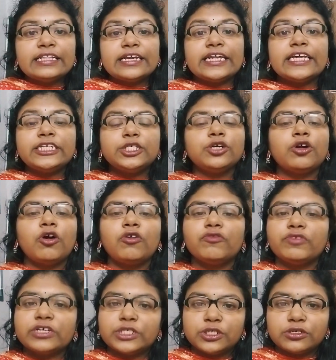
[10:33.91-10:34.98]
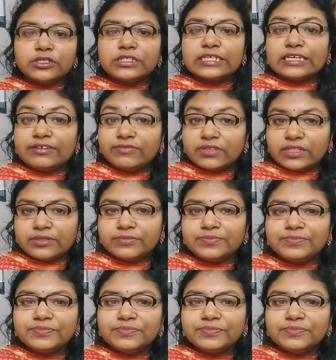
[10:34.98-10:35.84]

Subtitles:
the nature of Richard's evil.